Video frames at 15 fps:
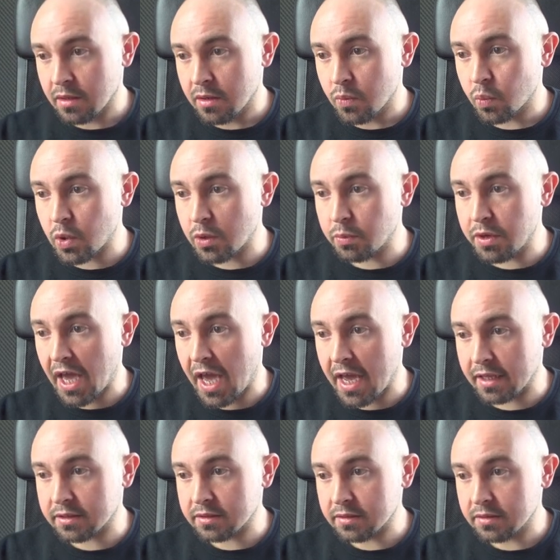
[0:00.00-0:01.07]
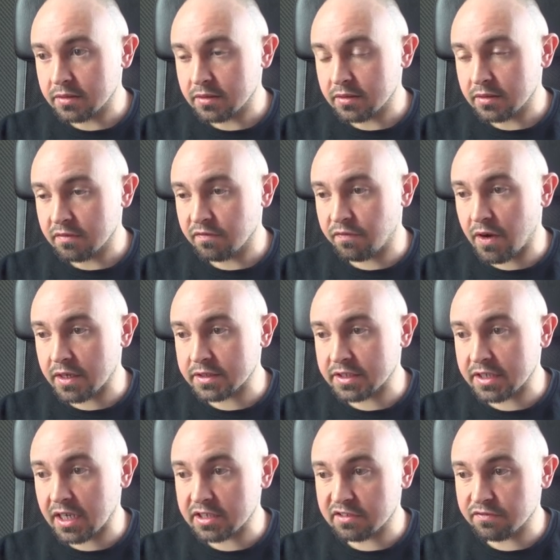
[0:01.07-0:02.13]
where we had font
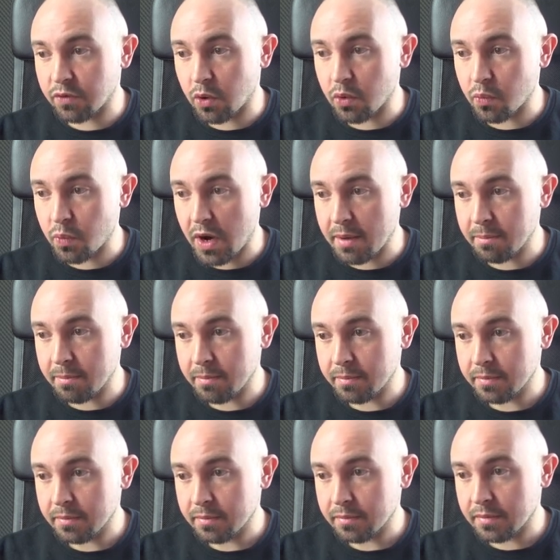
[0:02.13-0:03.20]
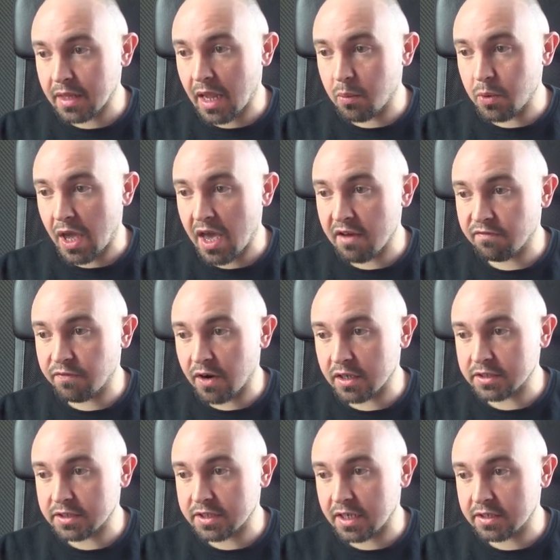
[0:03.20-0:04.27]
size 4 rem. Now we have
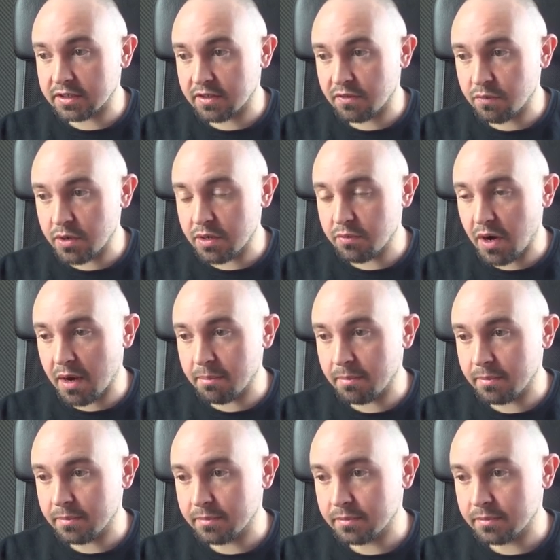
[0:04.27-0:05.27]
font size 3 rem.